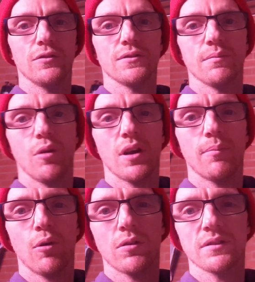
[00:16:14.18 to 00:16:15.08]
a
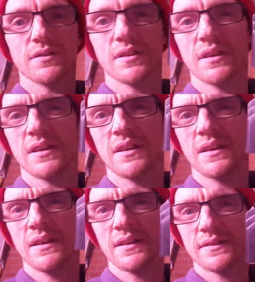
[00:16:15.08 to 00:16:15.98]
miter box,
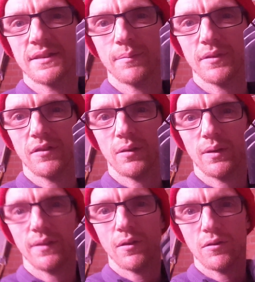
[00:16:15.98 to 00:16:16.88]
something like
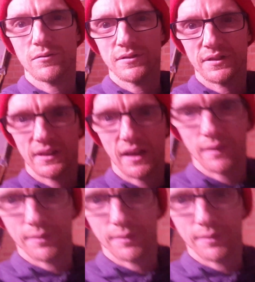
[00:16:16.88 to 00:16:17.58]
one of those to cut